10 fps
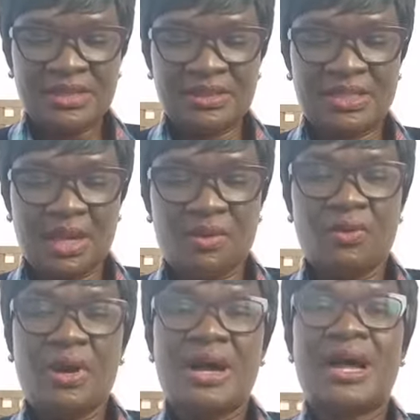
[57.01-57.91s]

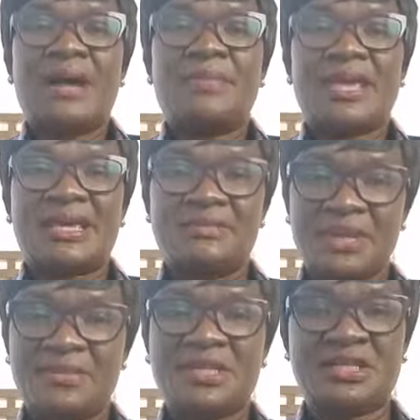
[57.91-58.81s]
So um, it can
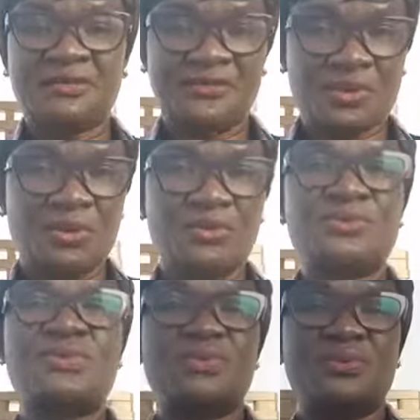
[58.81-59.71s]
be a bit
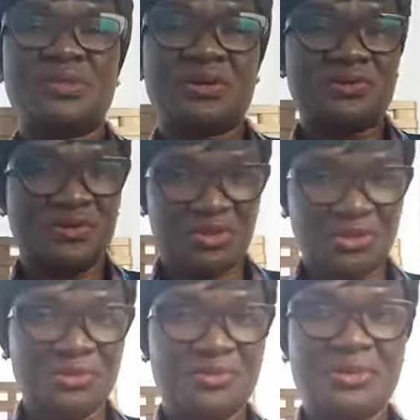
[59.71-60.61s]
difficult to tell your
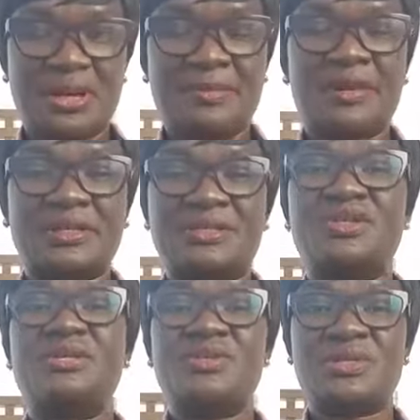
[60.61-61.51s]
children about the
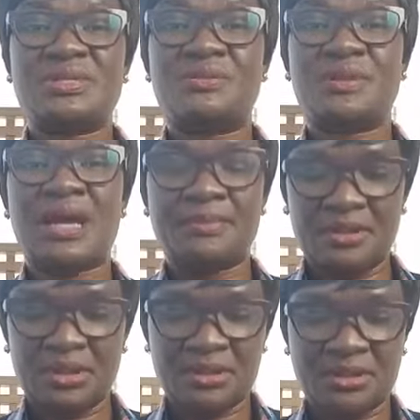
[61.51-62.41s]
changes that would
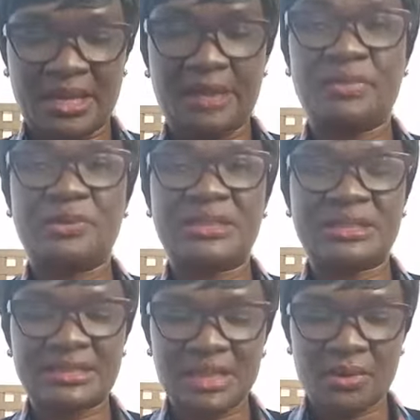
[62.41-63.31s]
happen in their
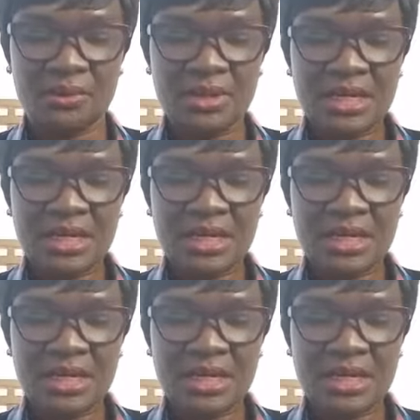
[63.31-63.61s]
bodies. So